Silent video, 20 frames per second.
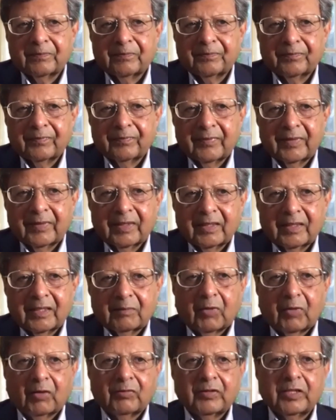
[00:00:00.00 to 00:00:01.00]
Boundaries
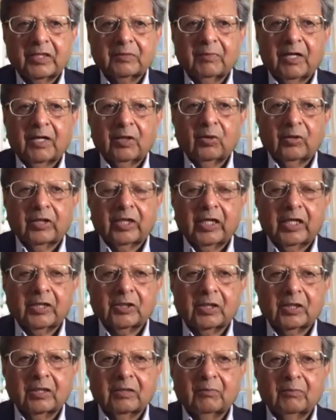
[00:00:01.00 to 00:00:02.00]
by location,
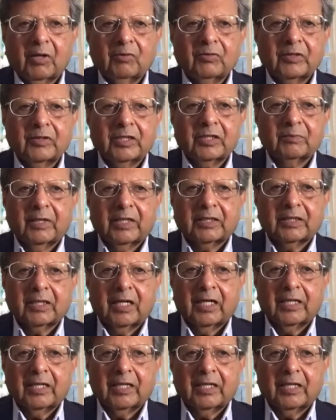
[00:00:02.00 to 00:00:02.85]
boundaries by task,